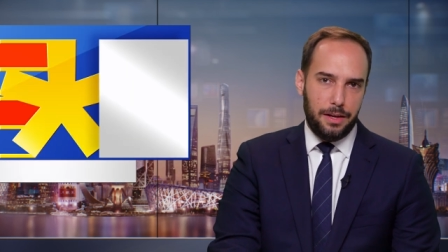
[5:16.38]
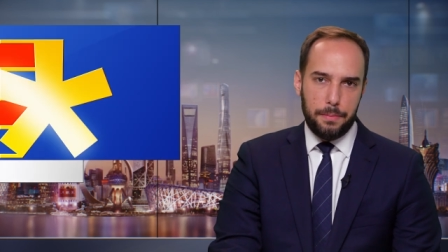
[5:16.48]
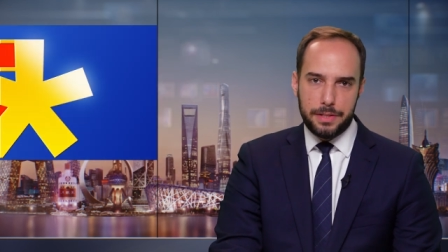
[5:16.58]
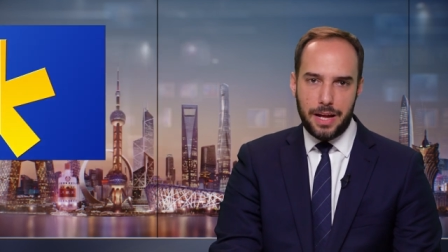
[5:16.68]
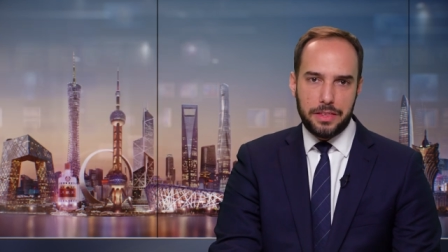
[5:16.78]

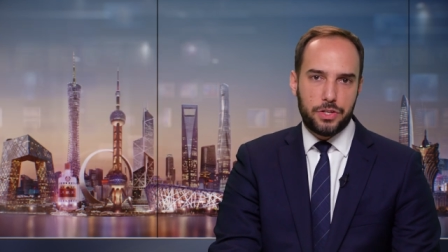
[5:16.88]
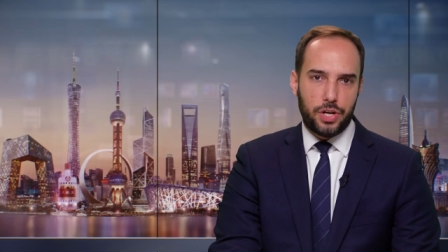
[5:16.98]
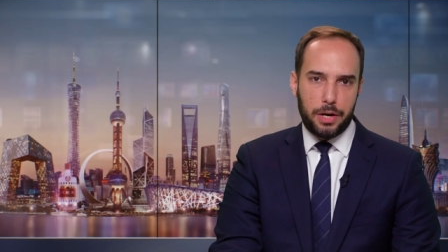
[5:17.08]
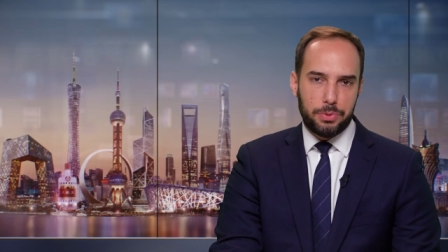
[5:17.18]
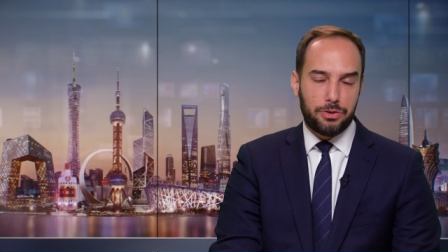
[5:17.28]
But it's not that
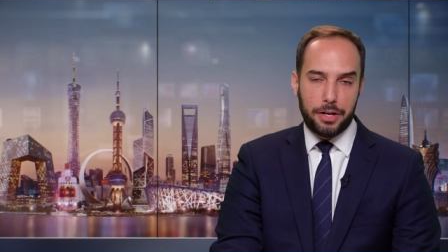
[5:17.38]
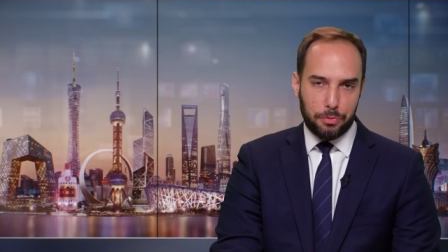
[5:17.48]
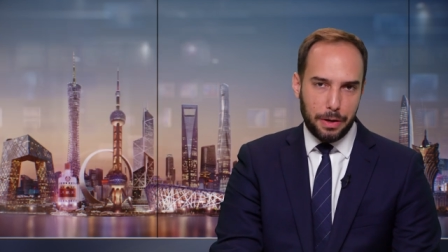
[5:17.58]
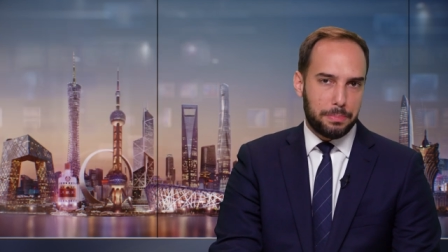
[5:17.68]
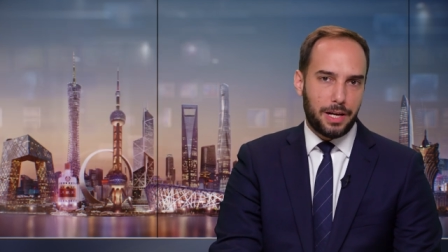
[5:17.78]
China was trying to
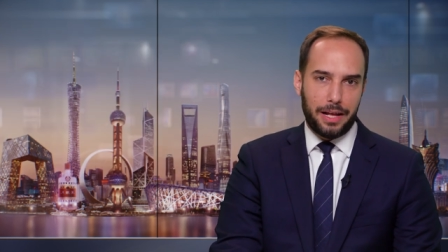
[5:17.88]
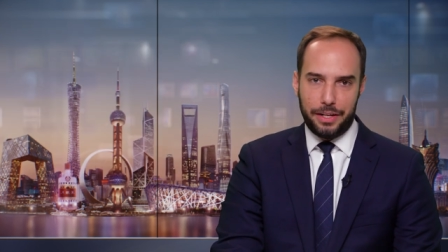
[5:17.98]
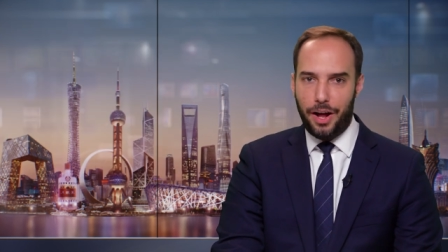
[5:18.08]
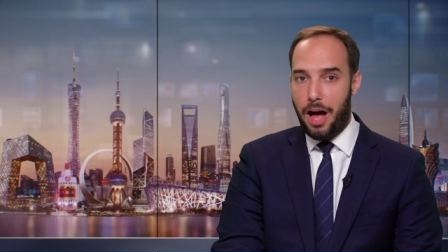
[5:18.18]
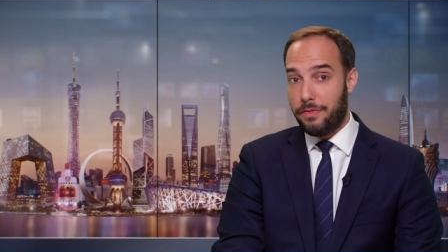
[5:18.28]
rip
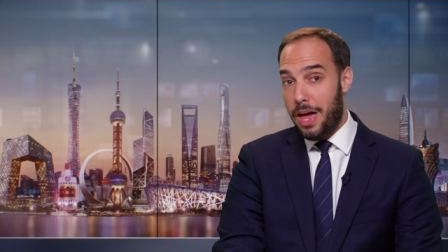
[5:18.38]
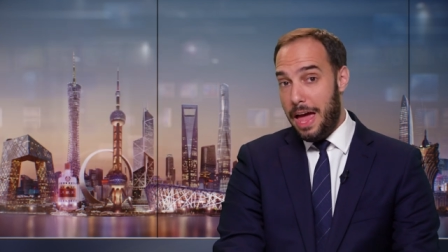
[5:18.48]
Thailand off.